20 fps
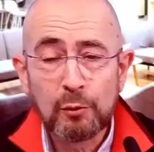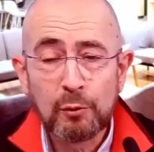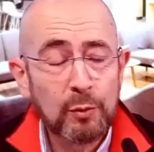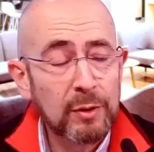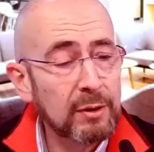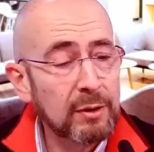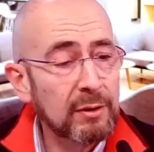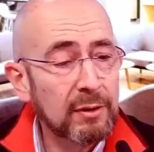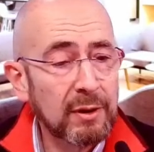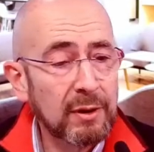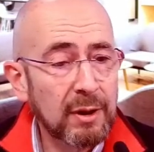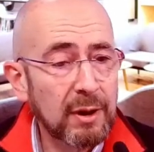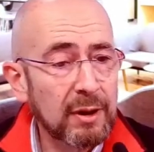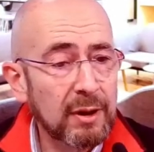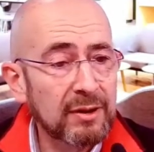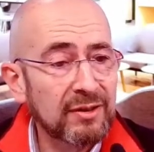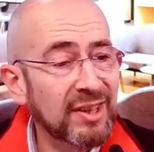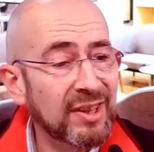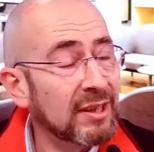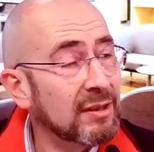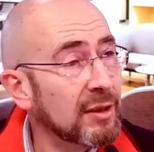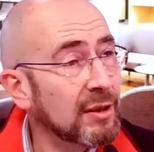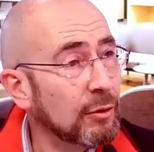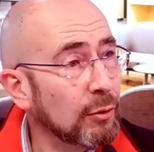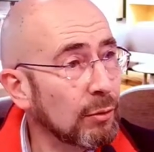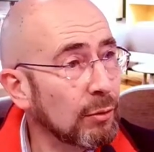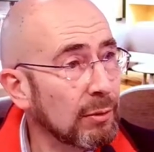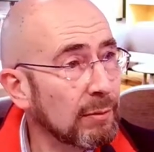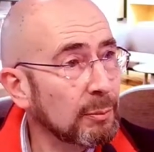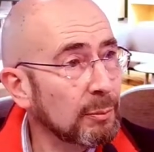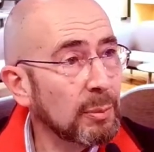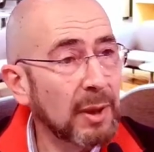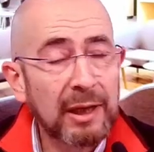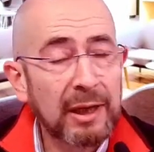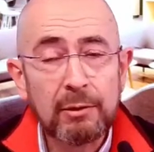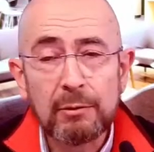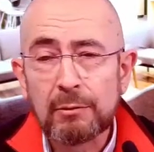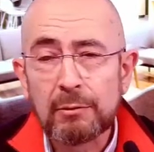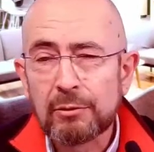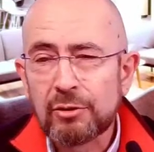with technical,
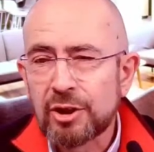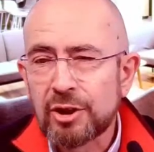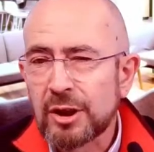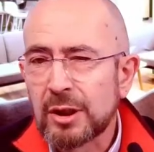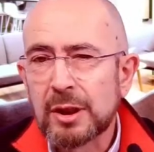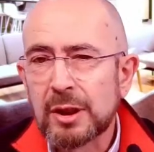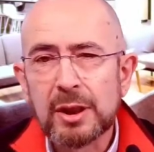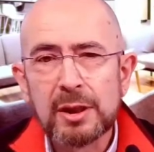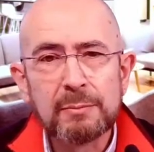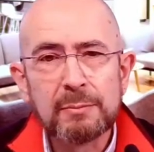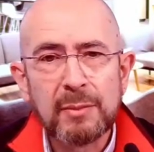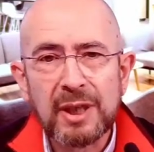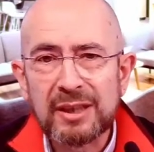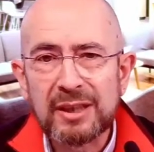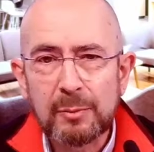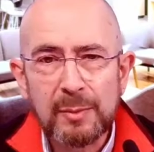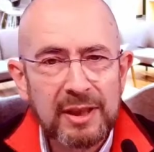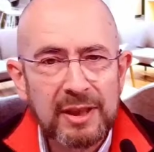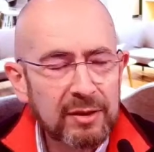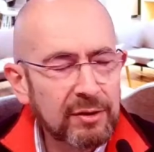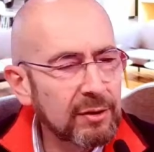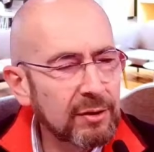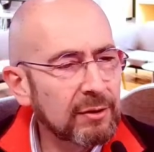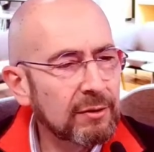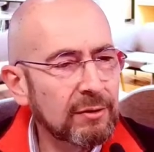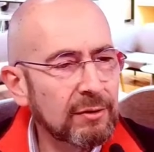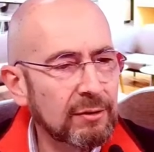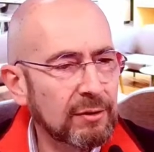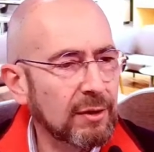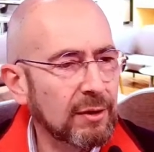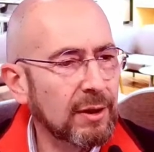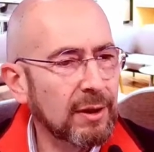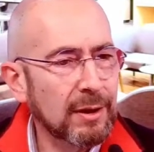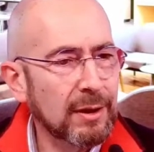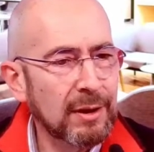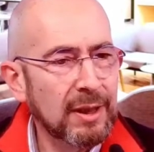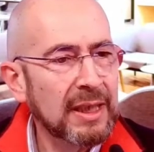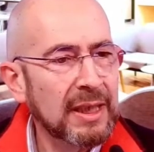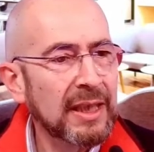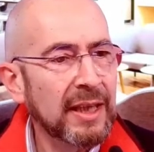biology, mathematics,
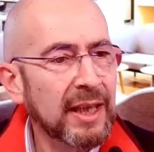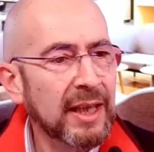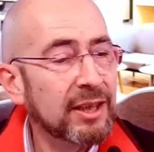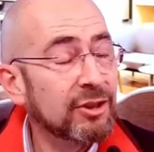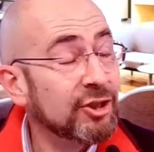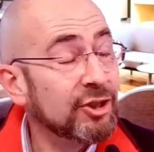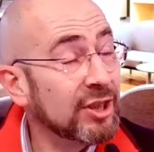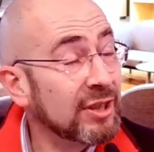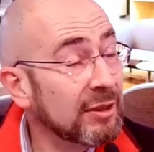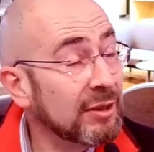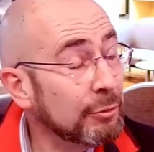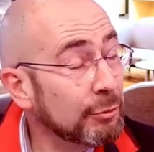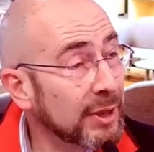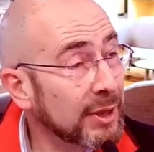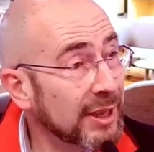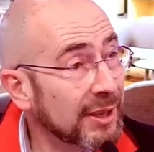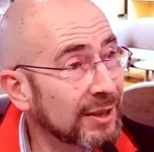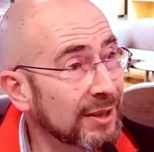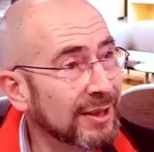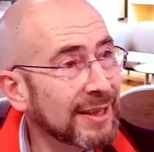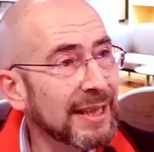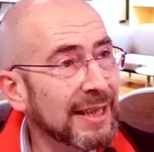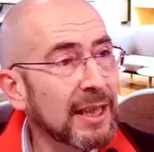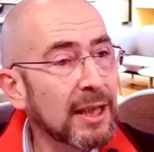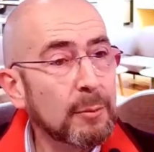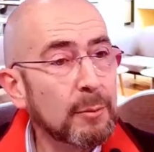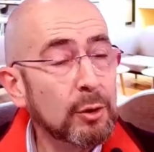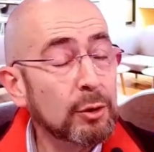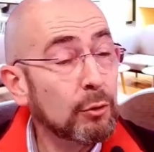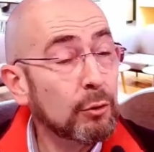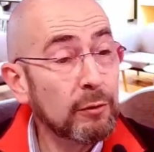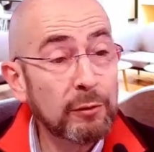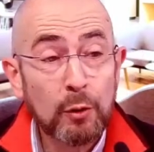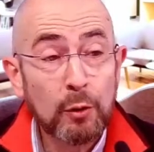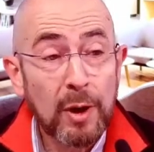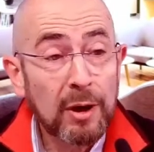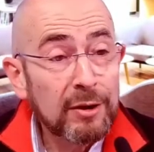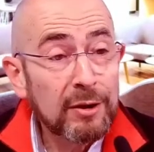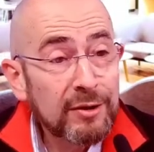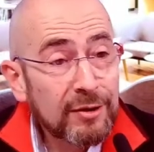engineering, but also
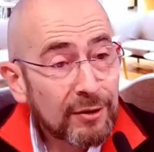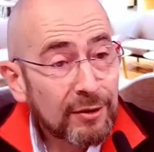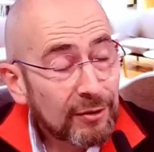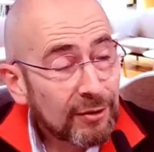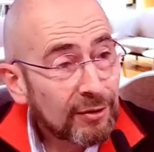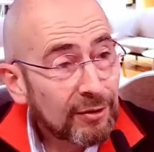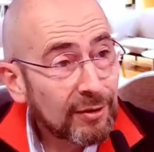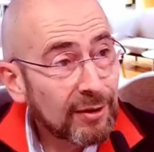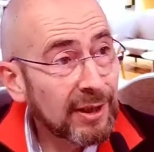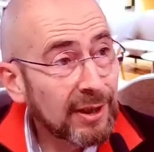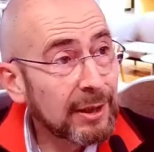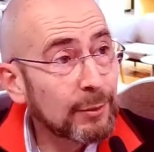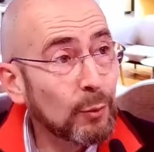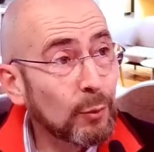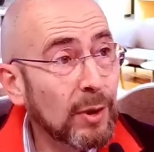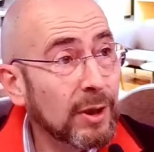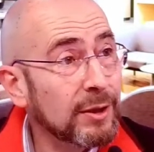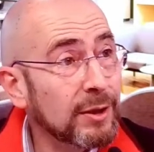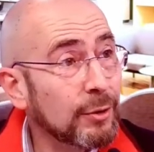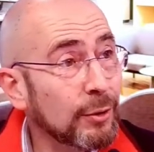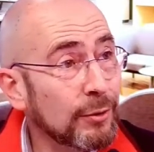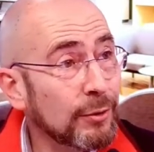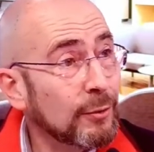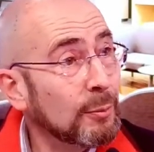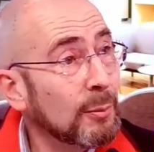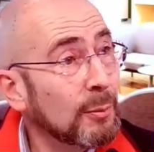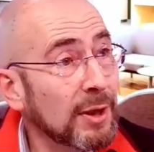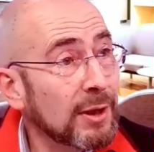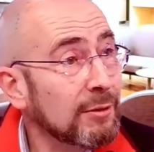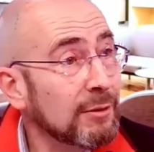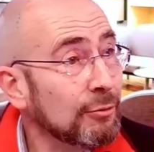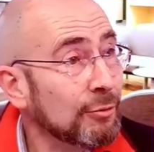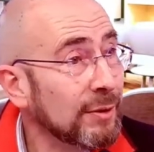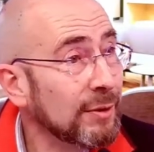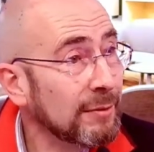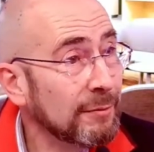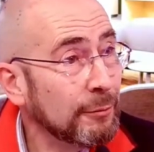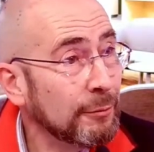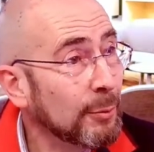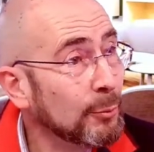artists, and why not military,
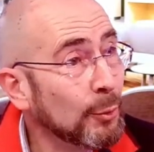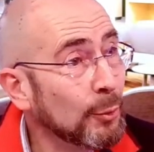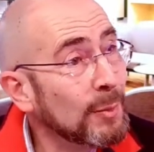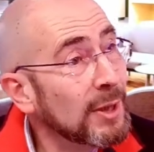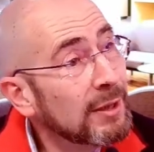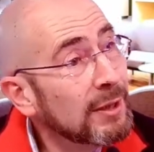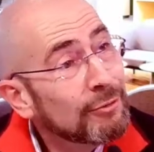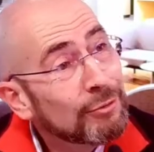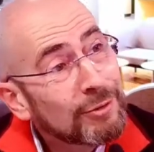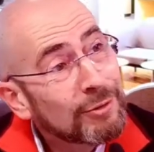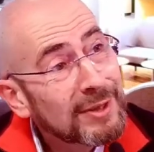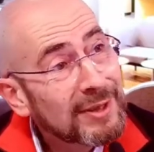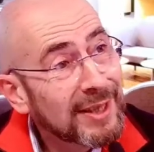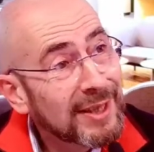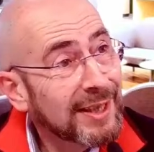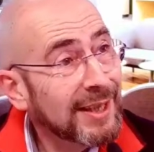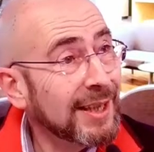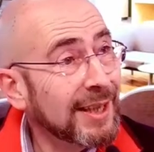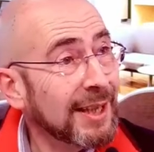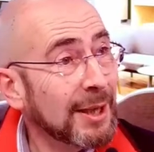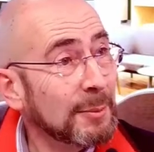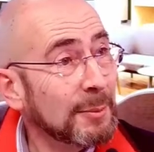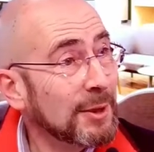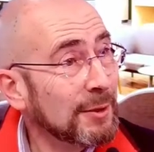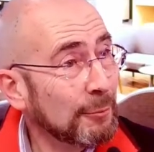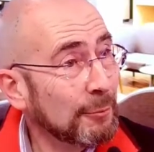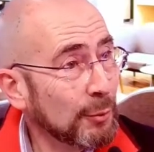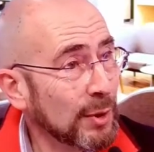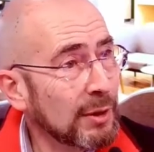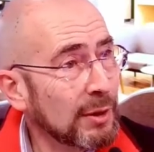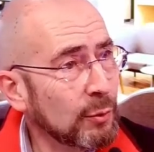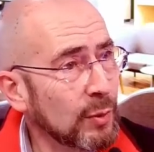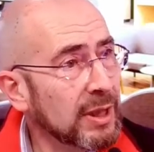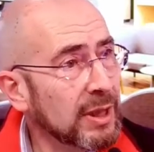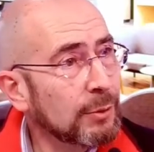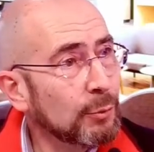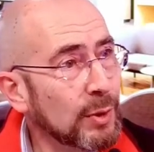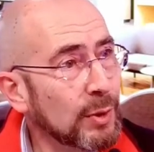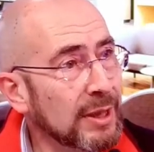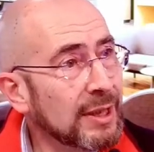from the military. I mean,
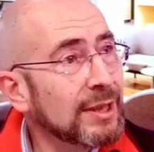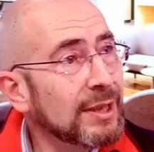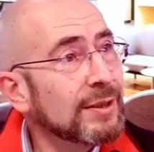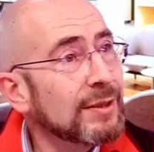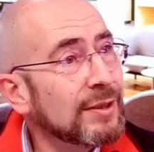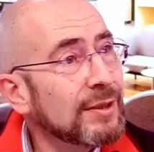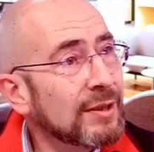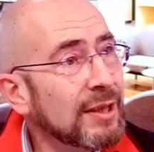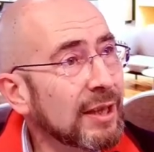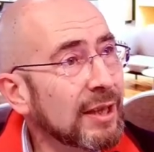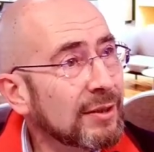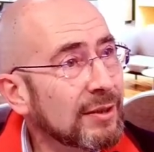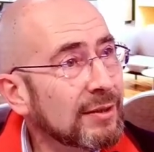we need that